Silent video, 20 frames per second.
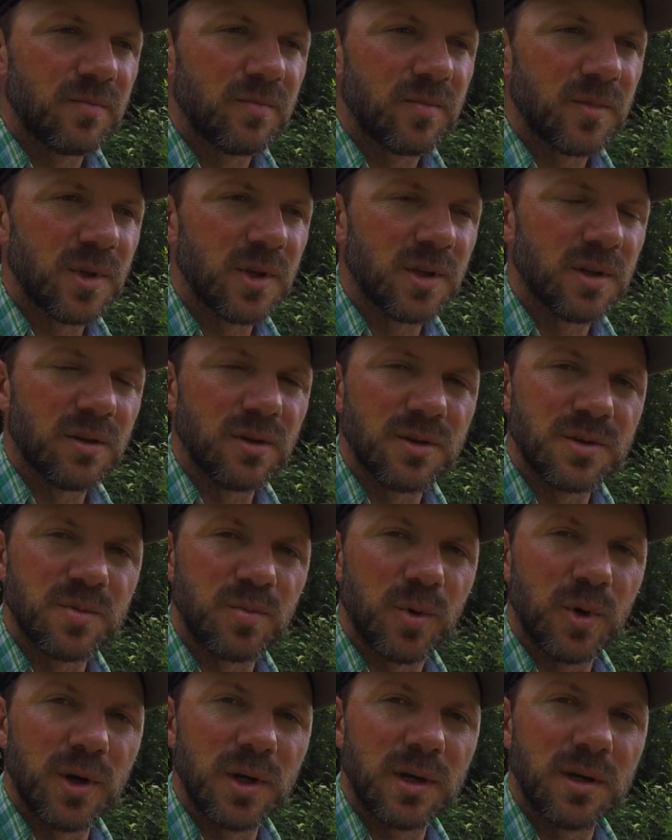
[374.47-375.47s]
Get a little
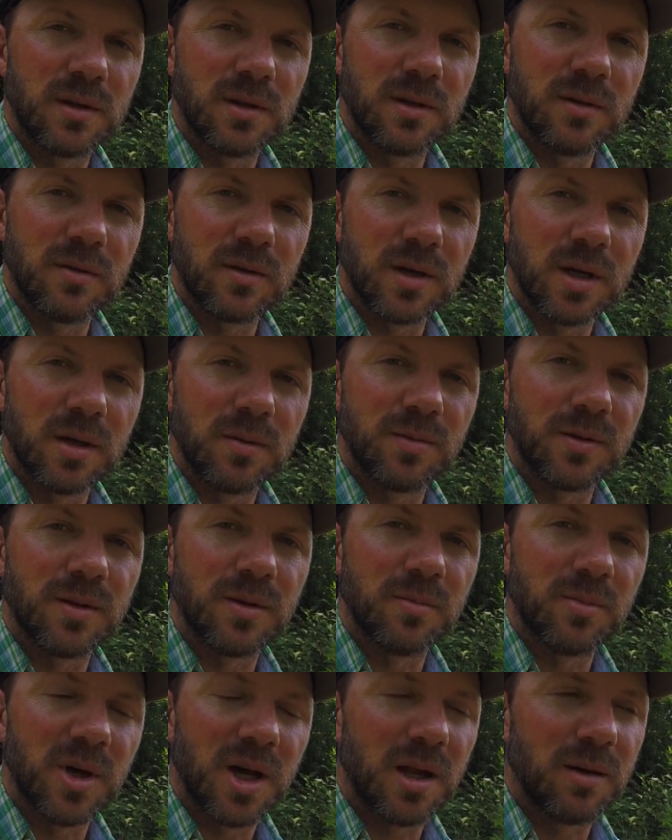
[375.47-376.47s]
sprinkle on a couple
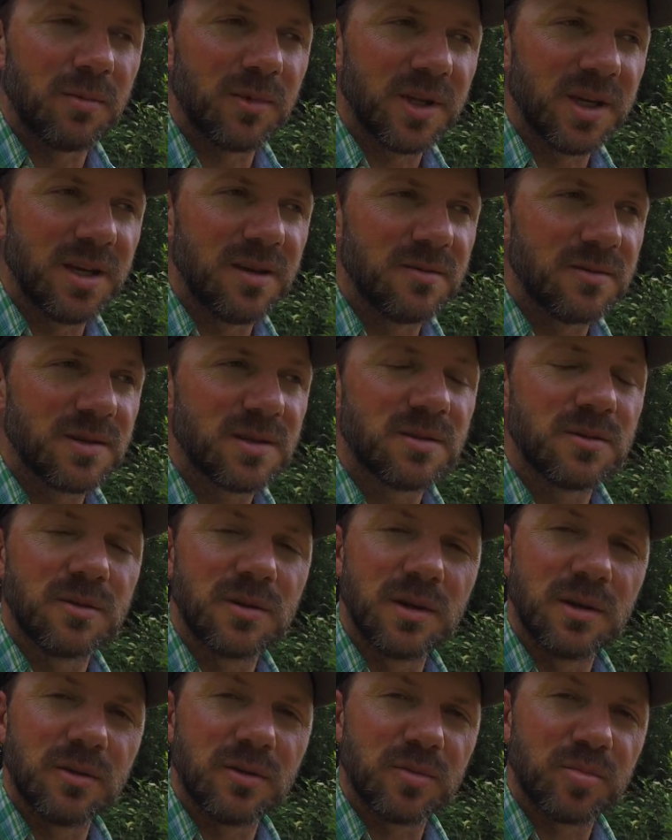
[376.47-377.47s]
of the bottom leaves, it's going
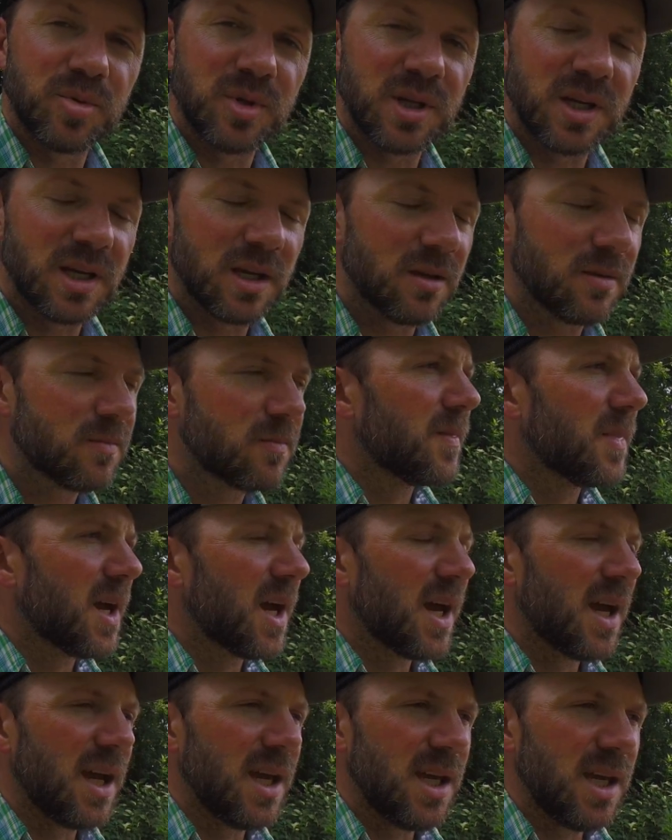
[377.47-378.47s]
to kill the plant.
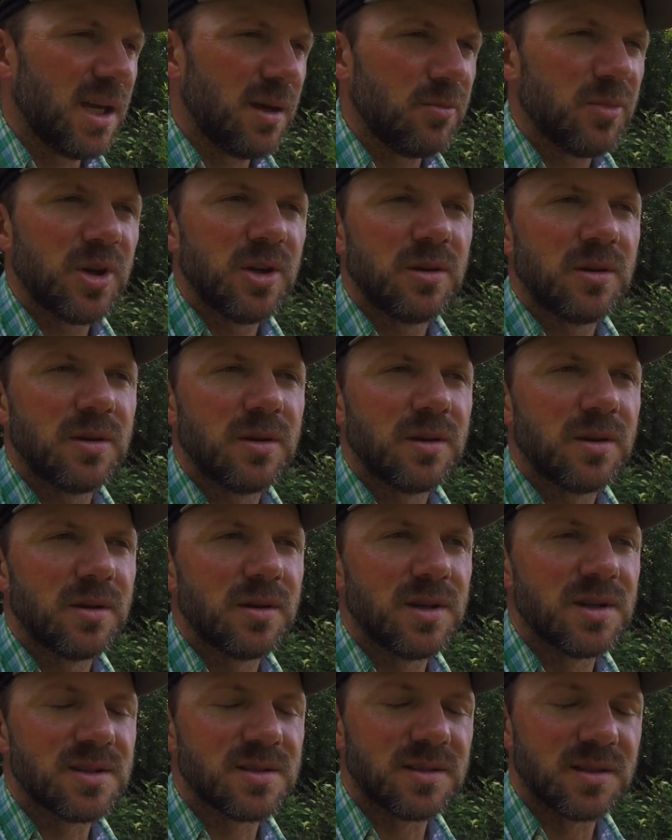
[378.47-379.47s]
AIM
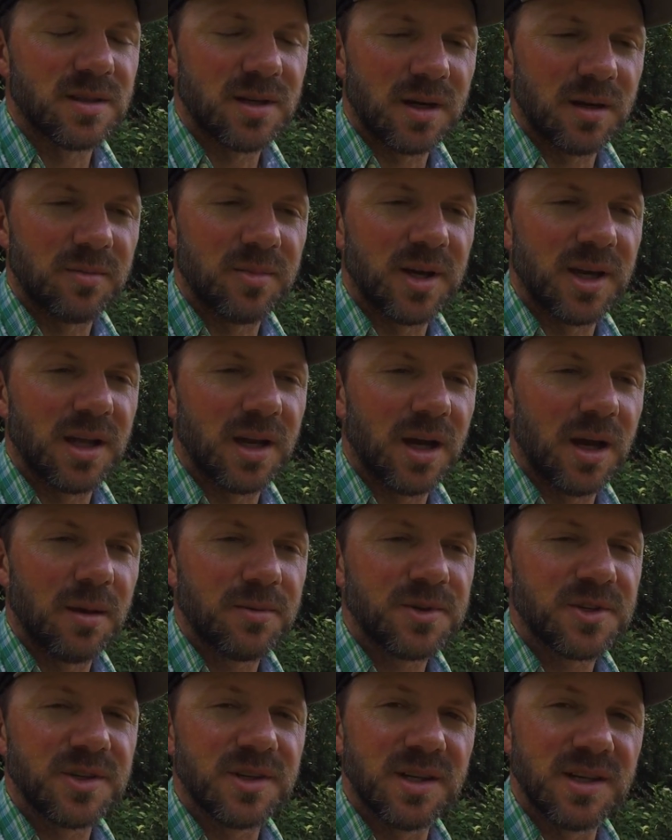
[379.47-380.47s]
is not a bad
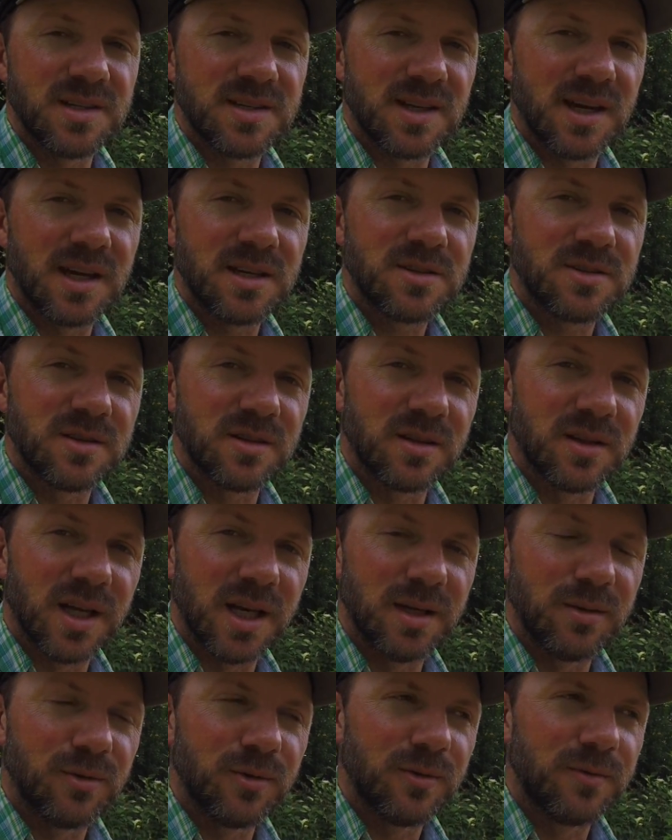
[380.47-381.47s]
option. It's actually
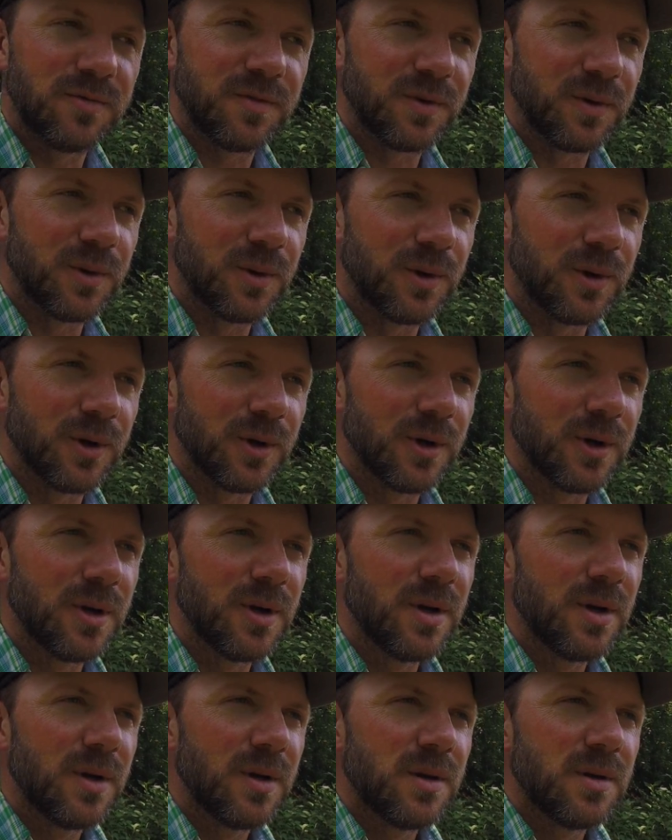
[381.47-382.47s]
labeled for
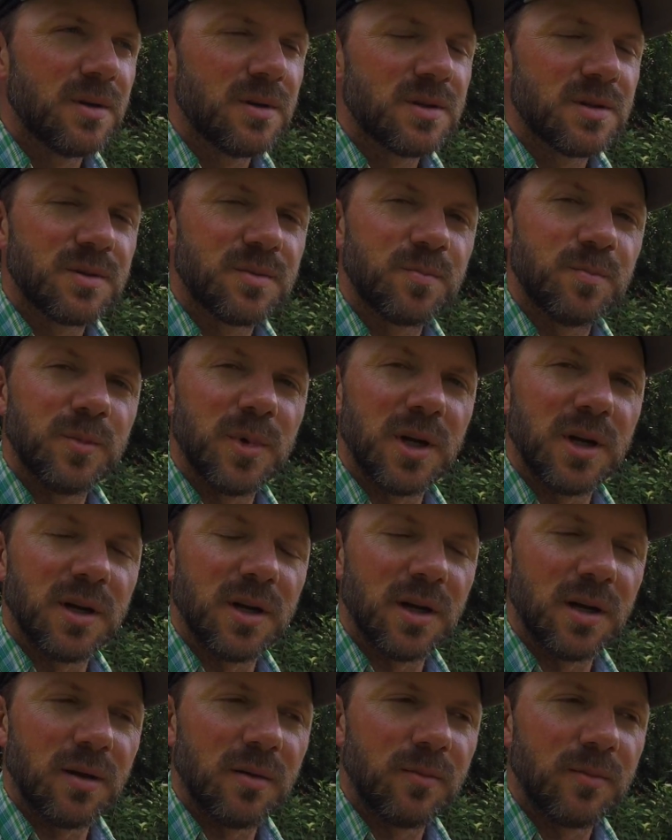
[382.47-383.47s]

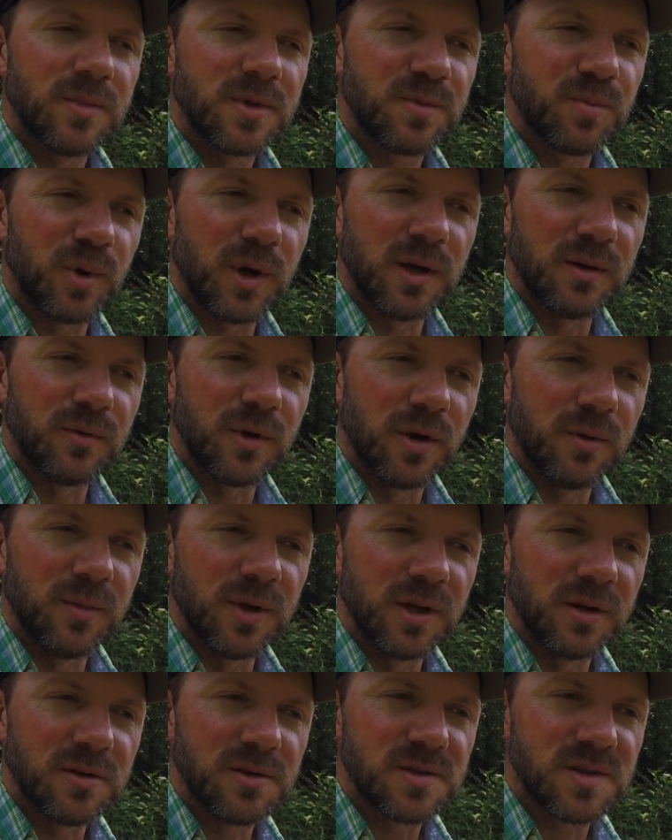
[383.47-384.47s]
uh, spray and row
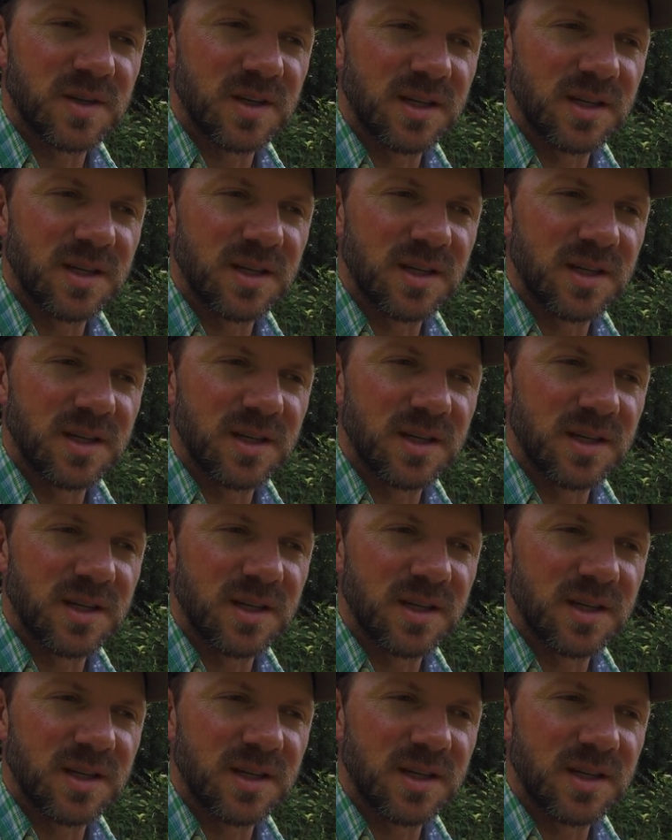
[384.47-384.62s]
middles.